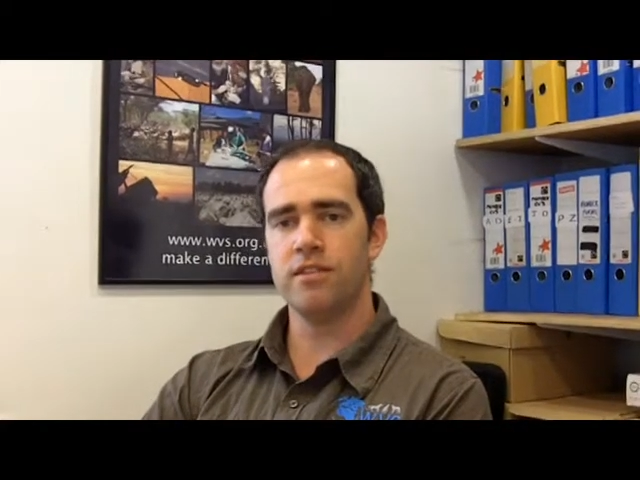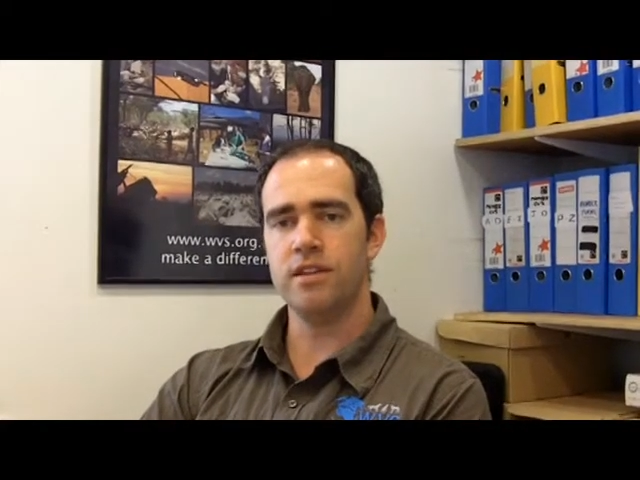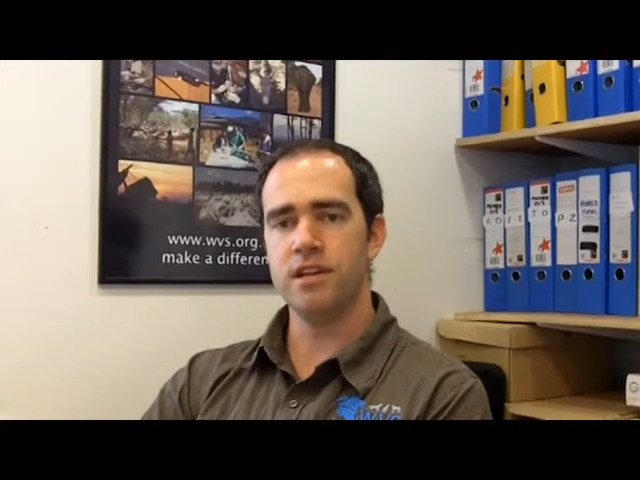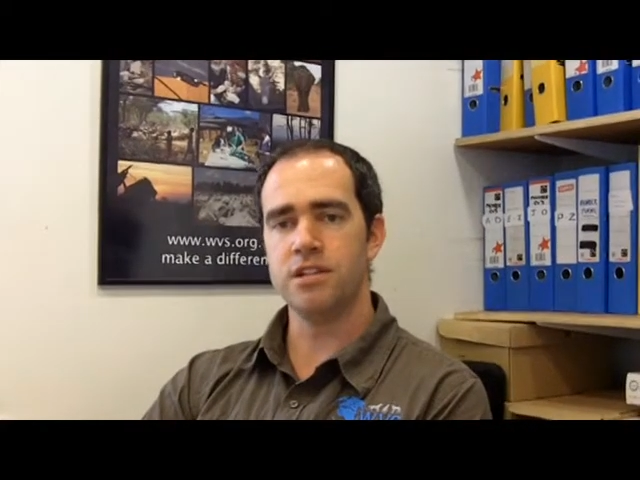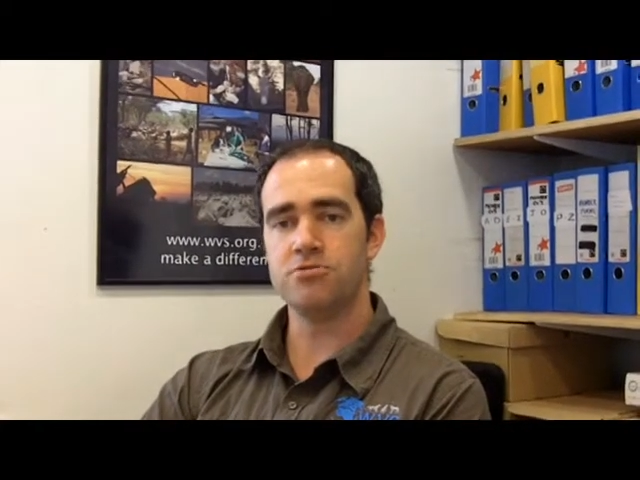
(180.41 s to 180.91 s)

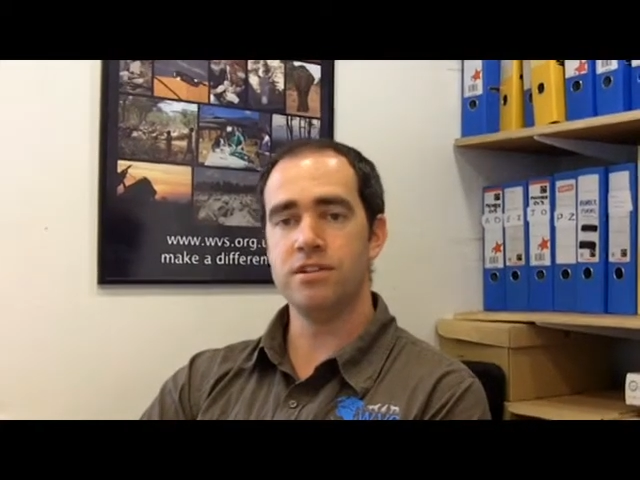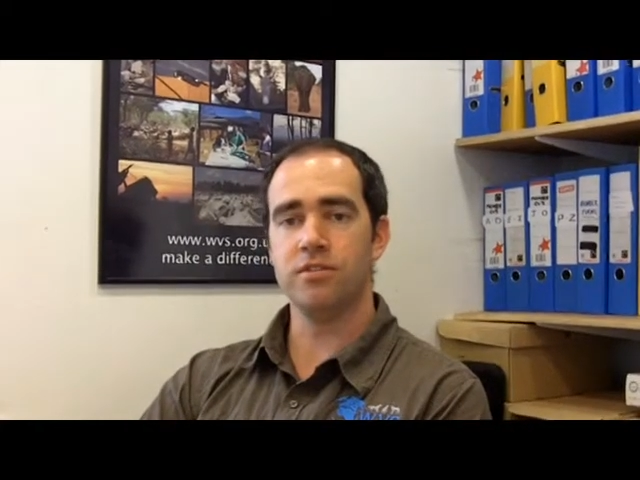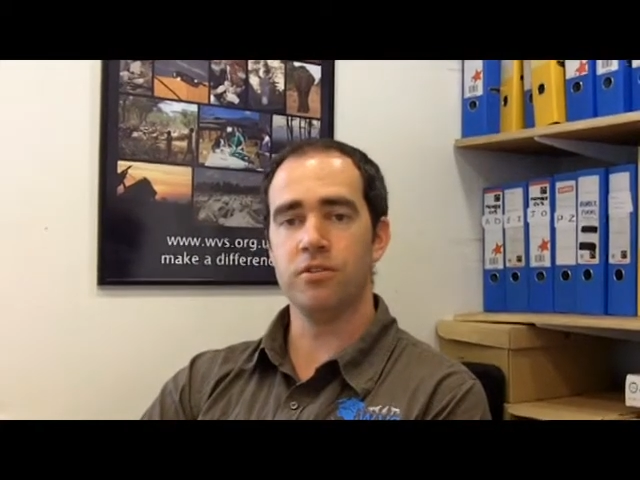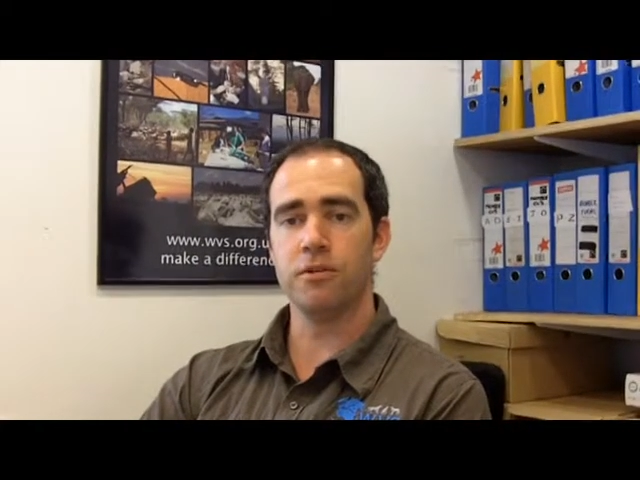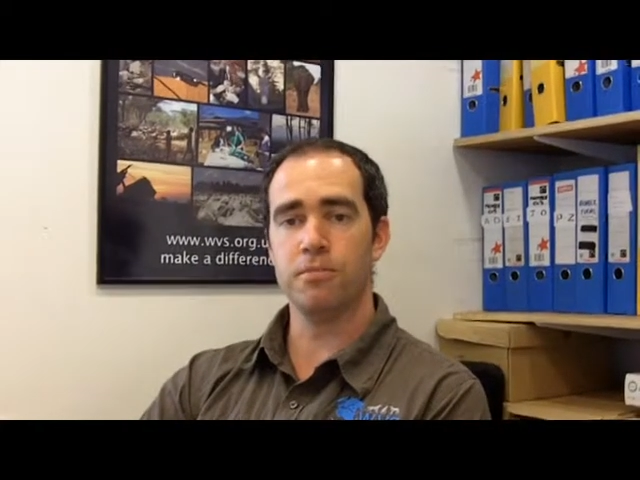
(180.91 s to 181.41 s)
the street
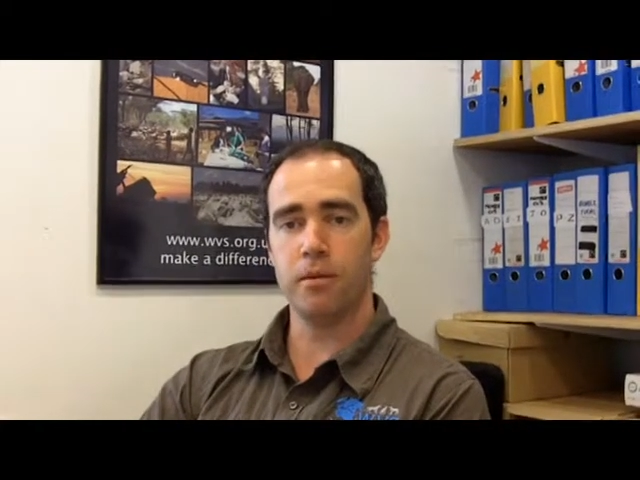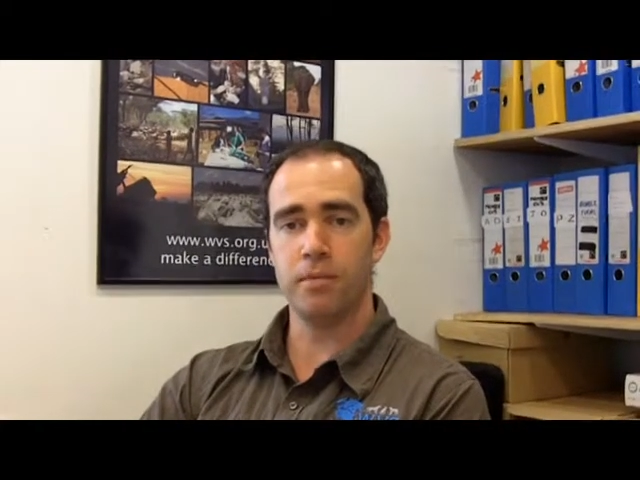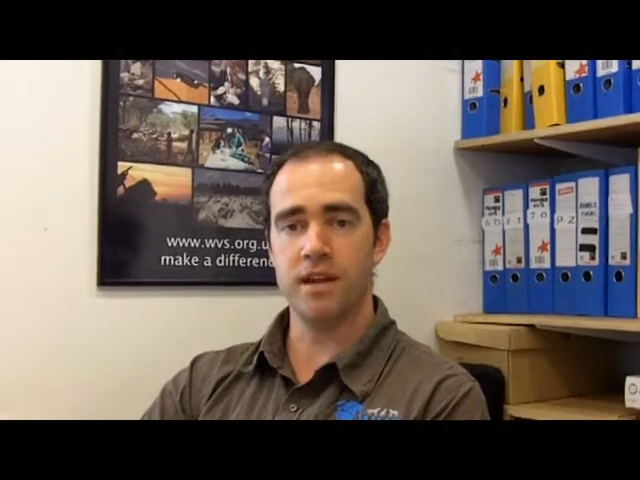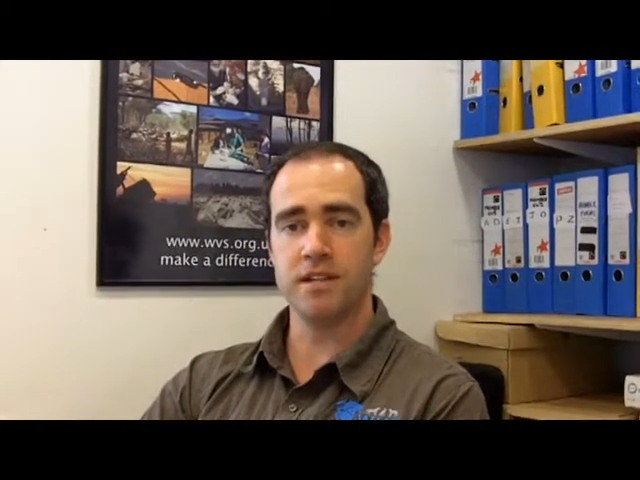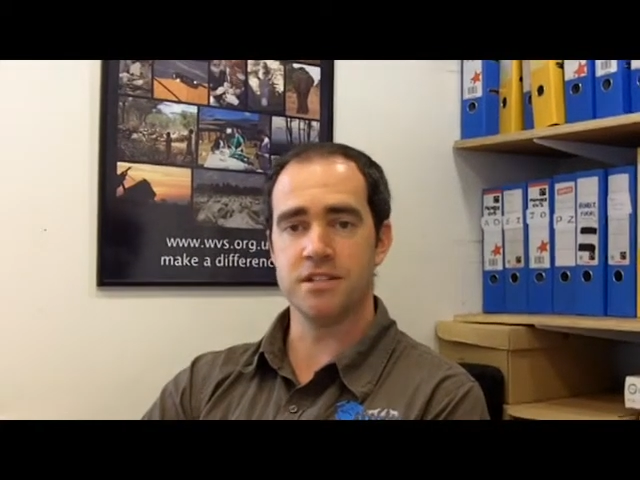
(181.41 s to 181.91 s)
dog
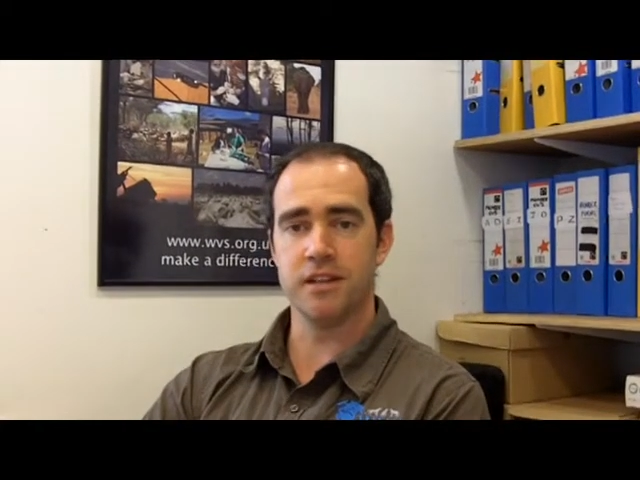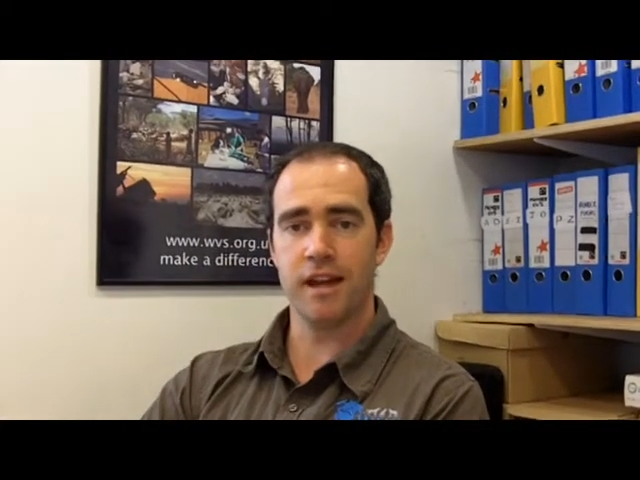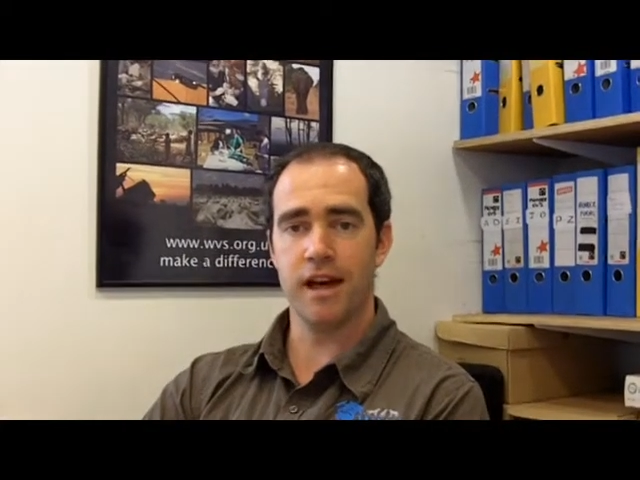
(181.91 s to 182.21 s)
population,